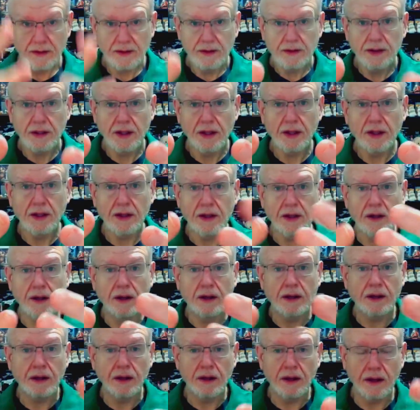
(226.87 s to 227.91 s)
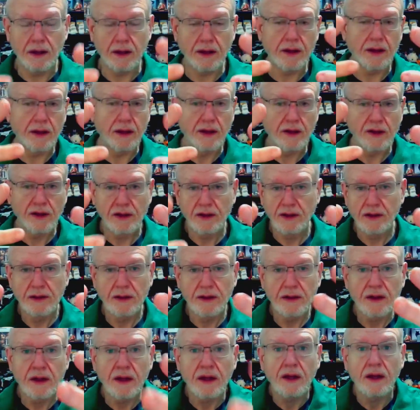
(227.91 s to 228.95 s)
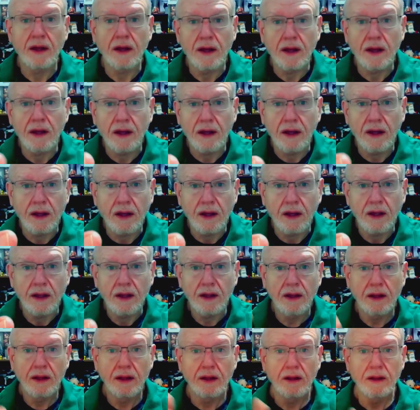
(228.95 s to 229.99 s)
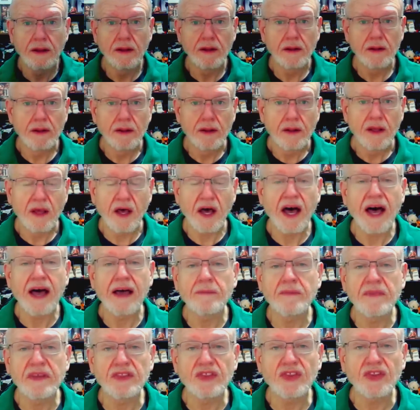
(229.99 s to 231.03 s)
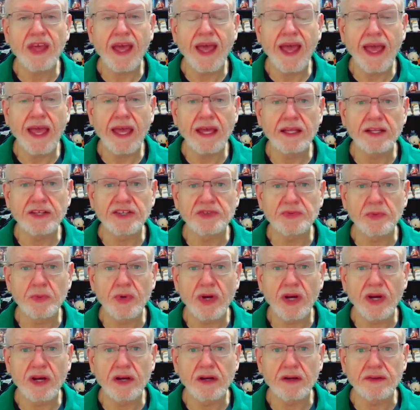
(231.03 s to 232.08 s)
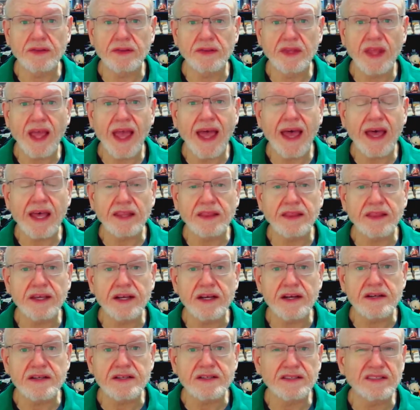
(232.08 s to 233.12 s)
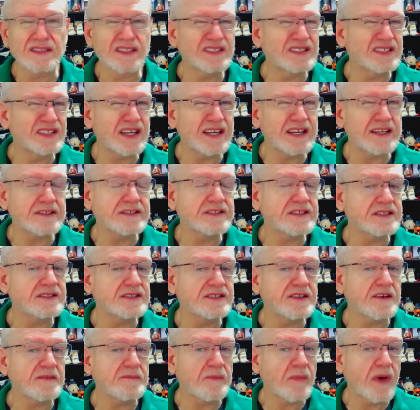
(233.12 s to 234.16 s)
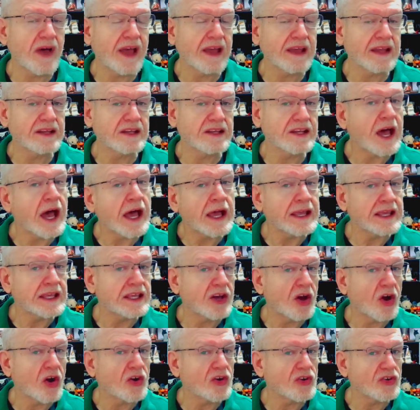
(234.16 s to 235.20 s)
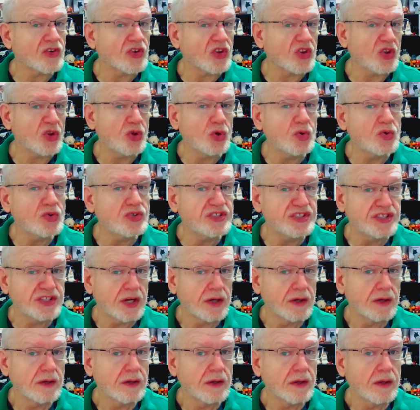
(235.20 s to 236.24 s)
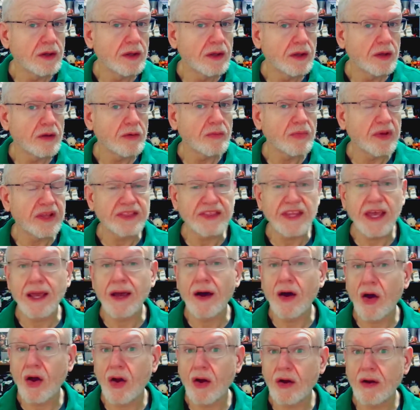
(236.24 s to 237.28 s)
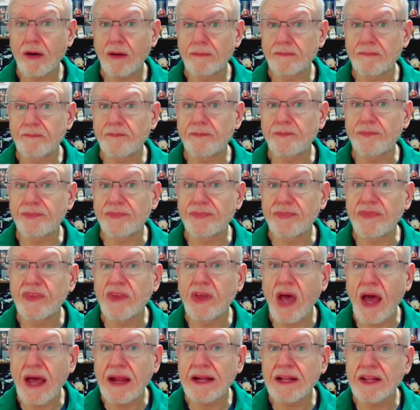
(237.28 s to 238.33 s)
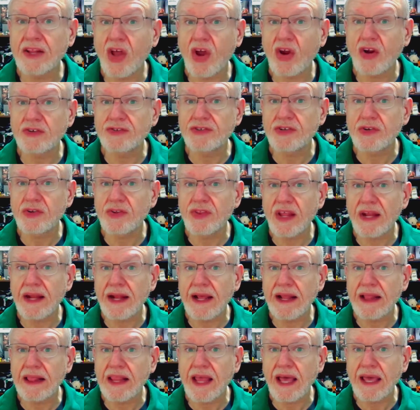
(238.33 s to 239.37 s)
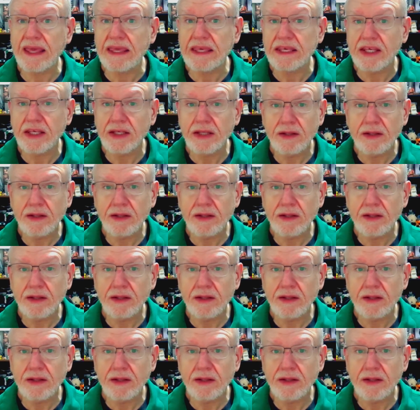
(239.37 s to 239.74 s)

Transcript: Ugh, ugh. I'm at the age where, yeah, there's the chances of my dying aren't huge, but they are kind of larger than I like.